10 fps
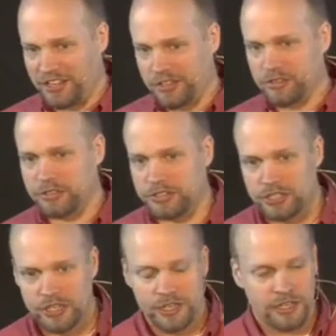
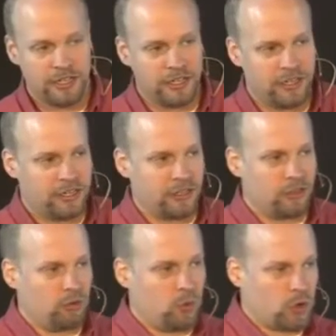is
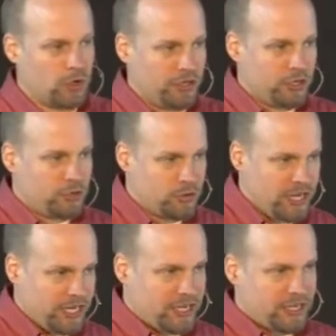the word in the
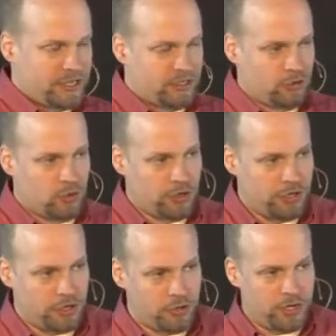Greek. The word
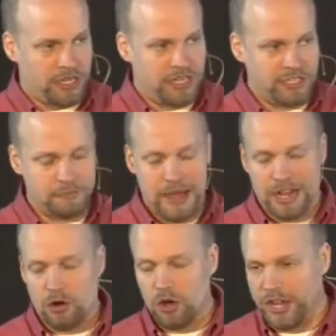in the Greek is
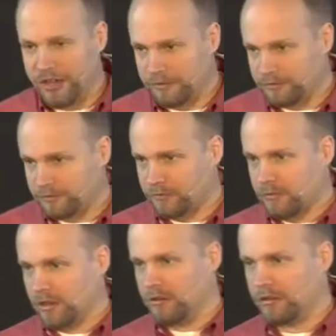magoi,
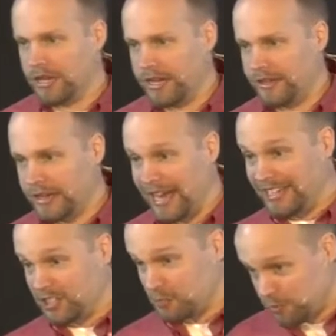okay?
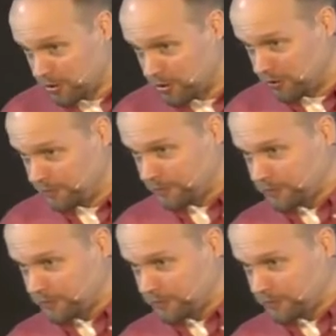And it's plural.